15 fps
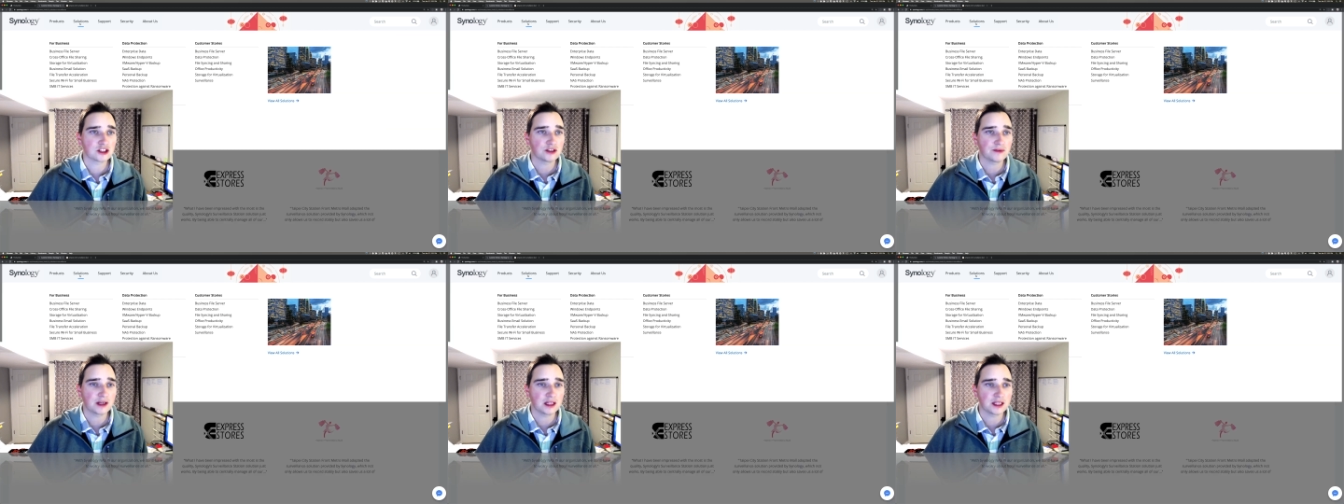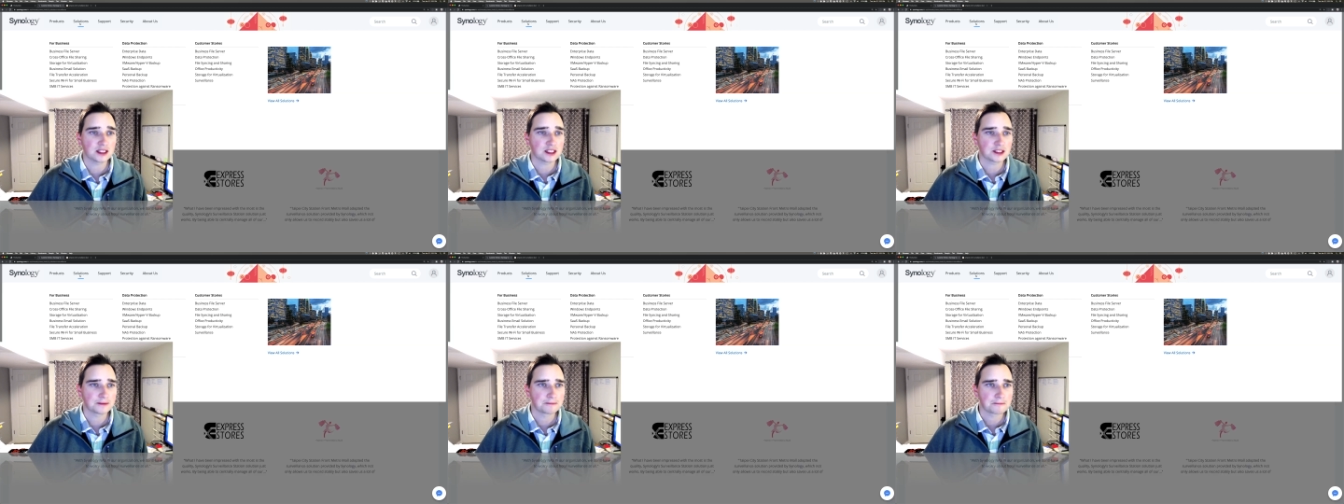
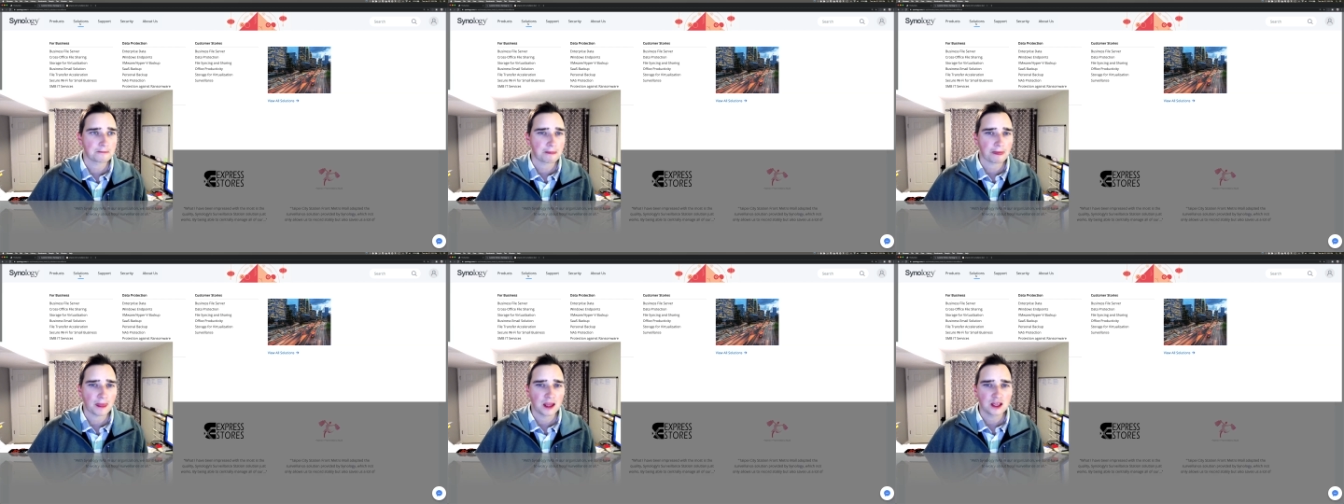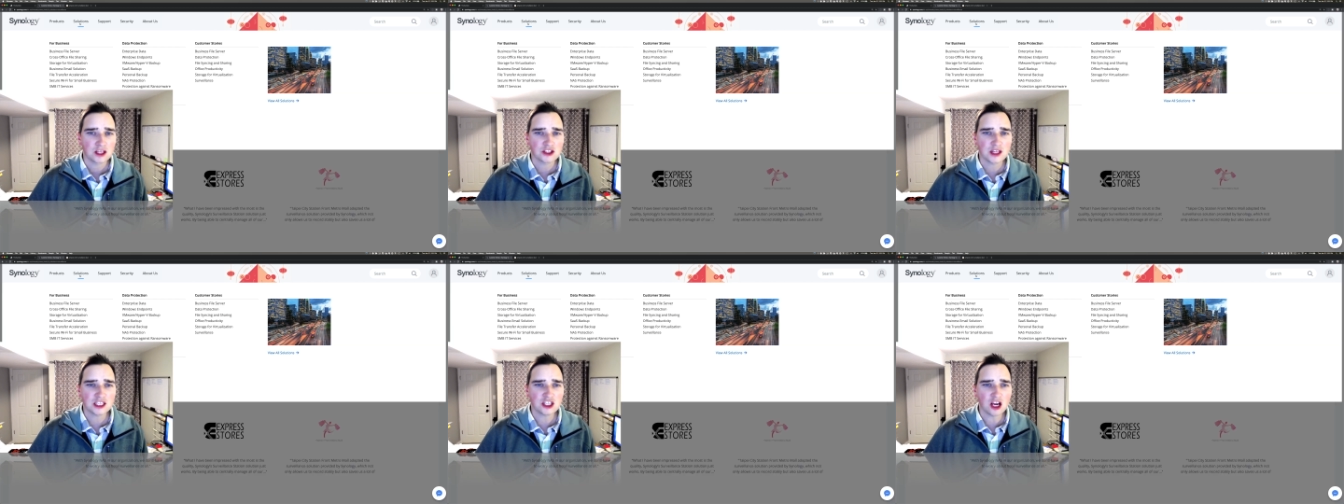surveillance.
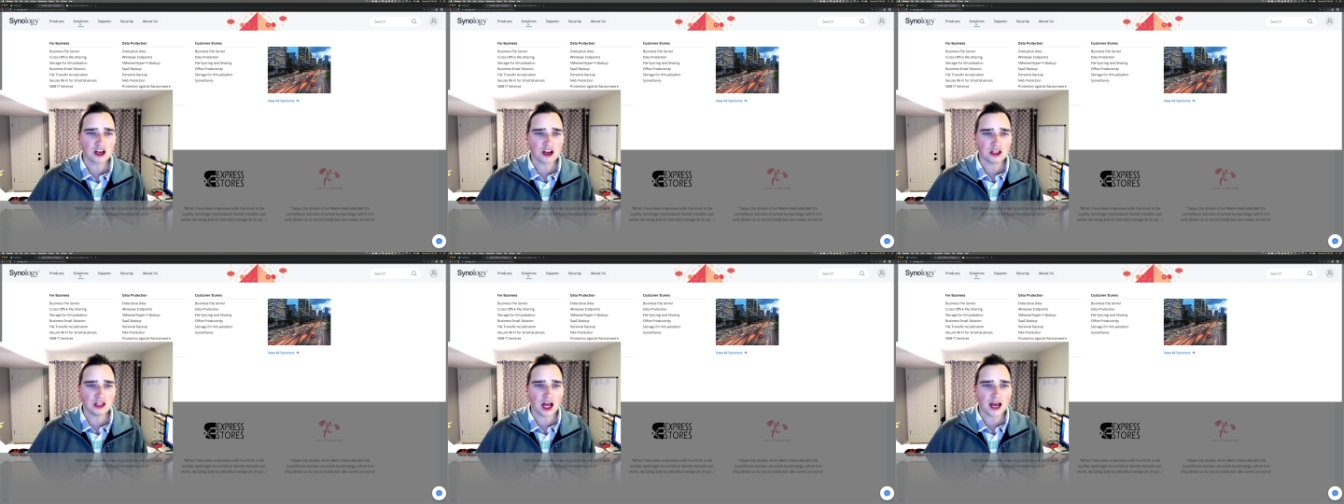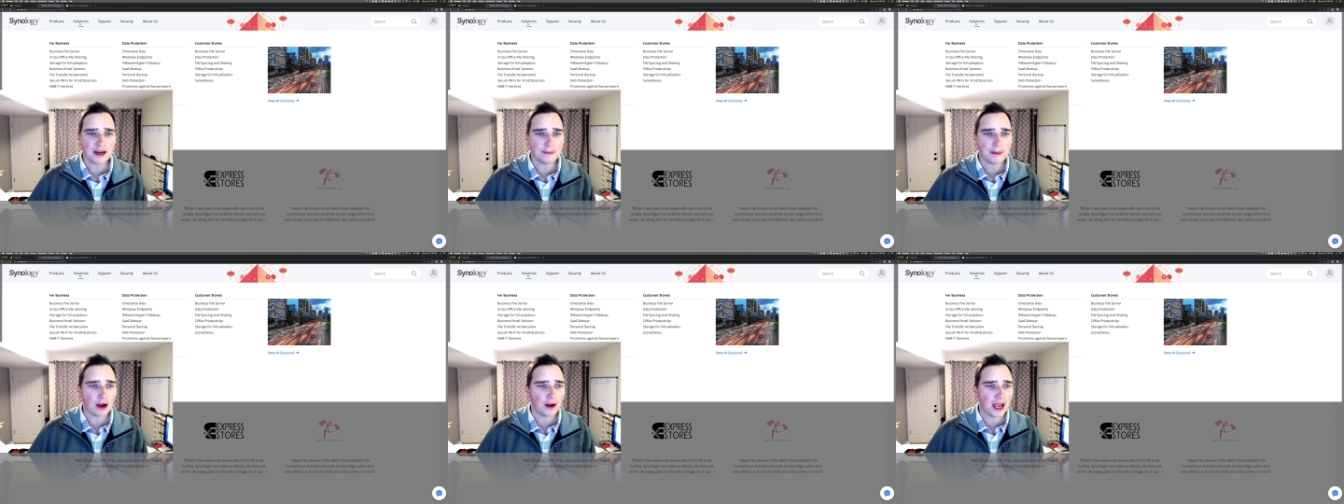So they talk a lot
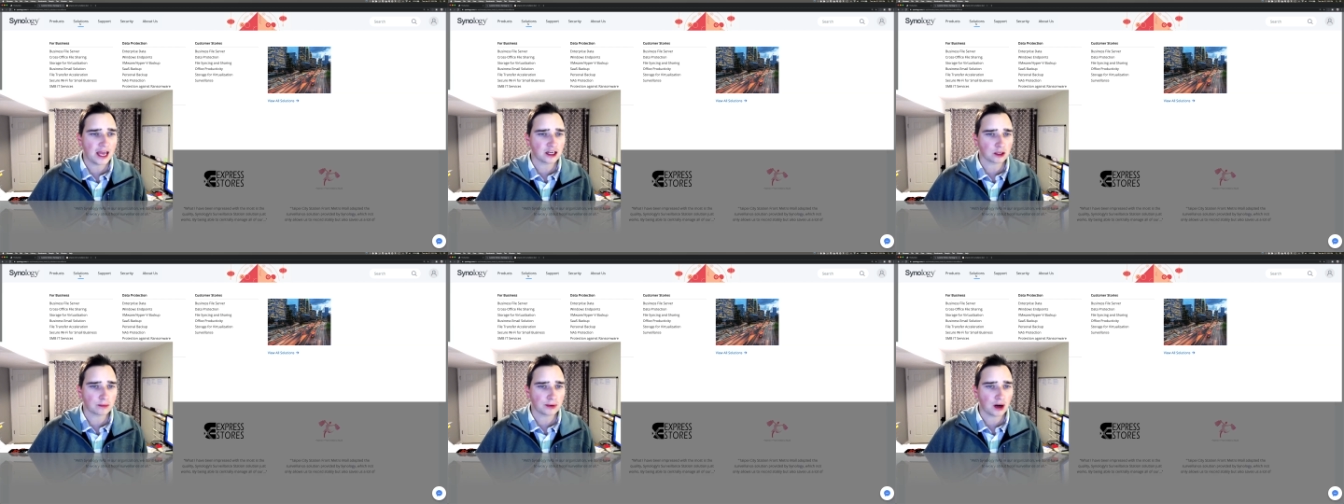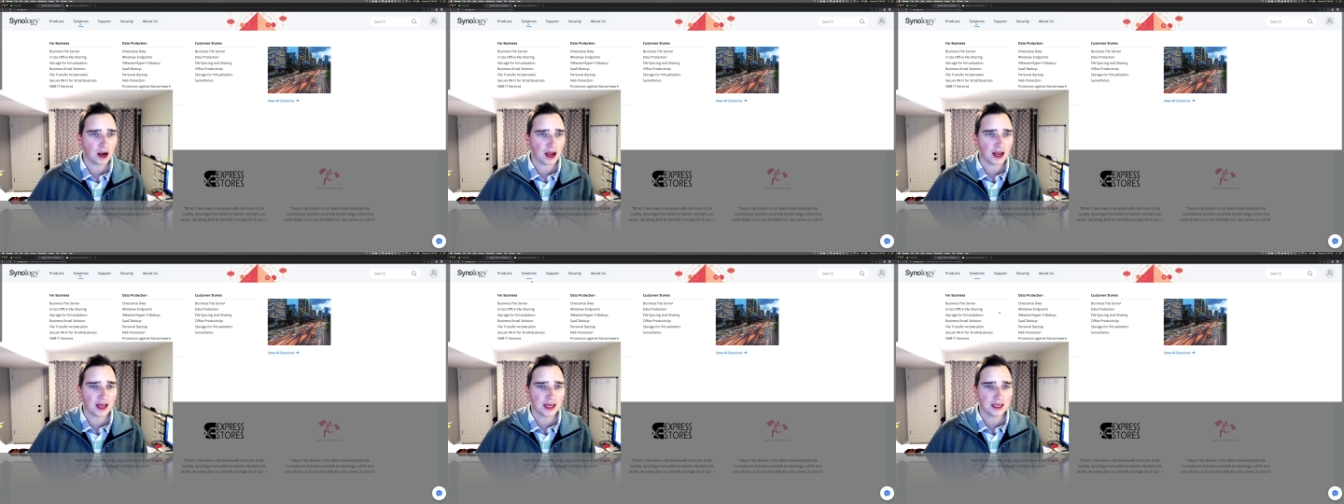about
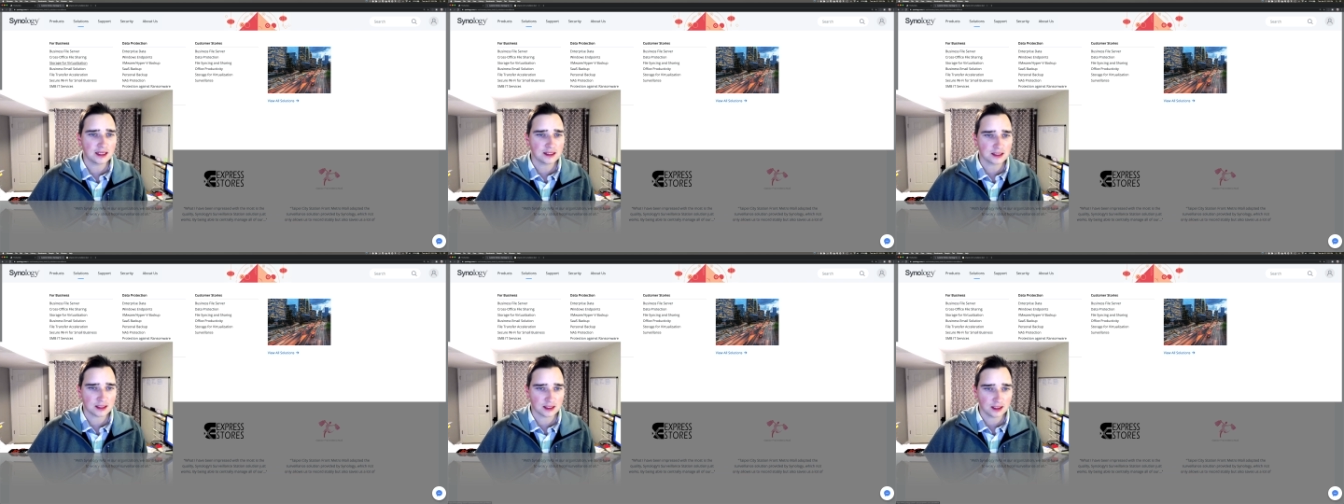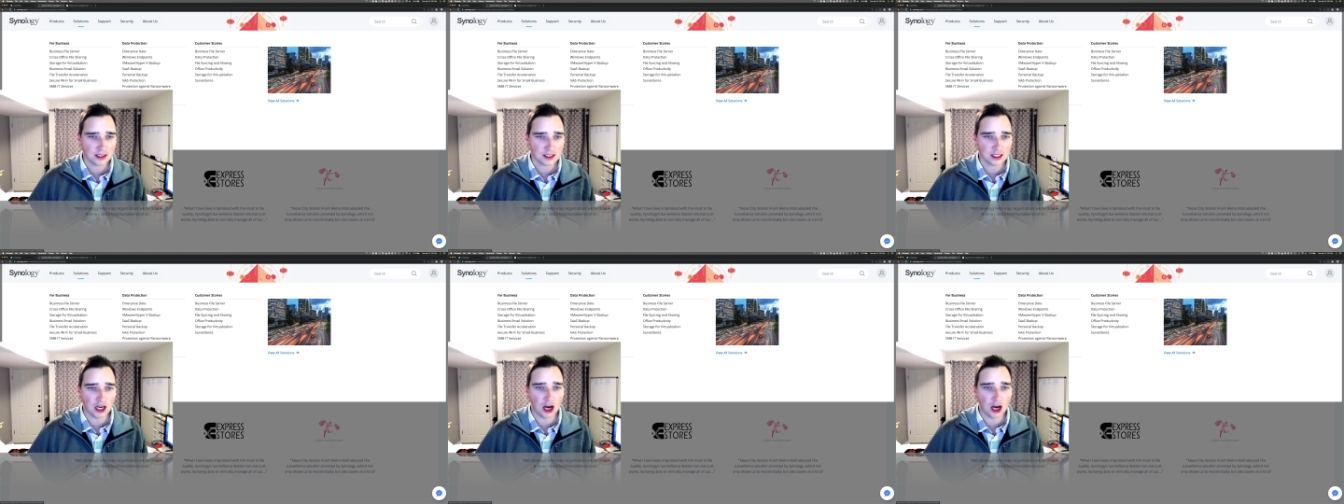enterprise. Let's say